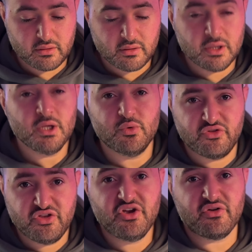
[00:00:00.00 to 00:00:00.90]
you would
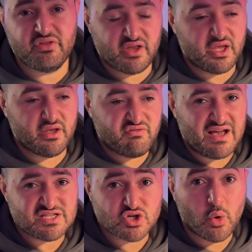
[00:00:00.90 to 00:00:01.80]
hear the
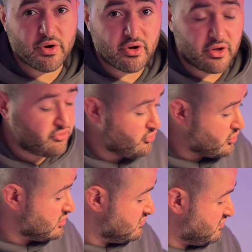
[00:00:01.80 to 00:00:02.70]
fans going into
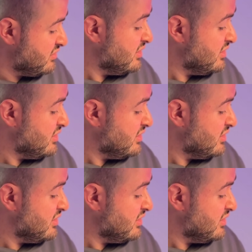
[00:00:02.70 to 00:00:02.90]
kind of